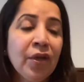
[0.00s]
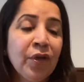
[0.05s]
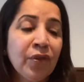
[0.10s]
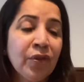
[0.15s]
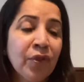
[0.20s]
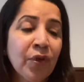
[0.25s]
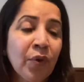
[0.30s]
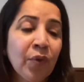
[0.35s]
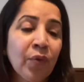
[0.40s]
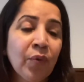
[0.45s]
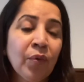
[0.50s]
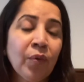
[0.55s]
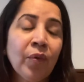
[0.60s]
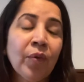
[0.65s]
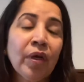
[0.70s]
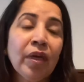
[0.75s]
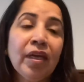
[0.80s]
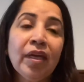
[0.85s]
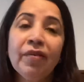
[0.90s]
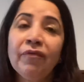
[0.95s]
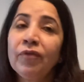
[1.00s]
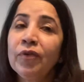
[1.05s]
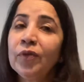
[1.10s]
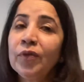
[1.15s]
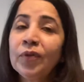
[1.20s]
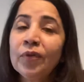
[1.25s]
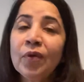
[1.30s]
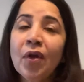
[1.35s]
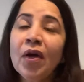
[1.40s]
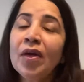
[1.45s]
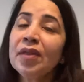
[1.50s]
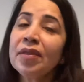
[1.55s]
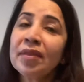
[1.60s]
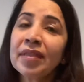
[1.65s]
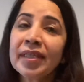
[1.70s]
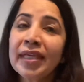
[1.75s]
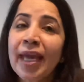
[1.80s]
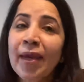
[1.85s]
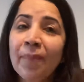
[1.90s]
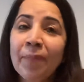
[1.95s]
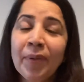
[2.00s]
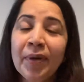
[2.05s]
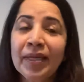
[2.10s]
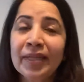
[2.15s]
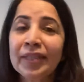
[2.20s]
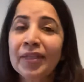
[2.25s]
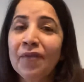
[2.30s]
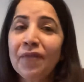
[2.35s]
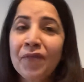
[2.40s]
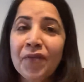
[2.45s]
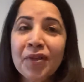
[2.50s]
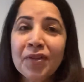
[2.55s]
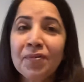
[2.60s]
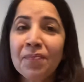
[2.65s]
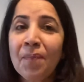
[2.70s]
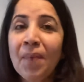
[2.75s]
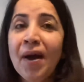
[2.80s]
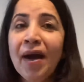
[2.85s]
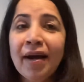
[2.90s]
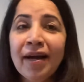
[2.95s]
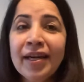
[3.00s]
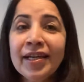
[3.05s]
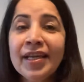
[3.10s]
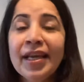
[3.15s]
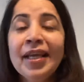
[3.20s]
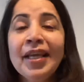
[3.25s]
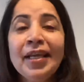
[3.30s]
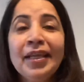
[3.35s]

so if you do not skip the first part,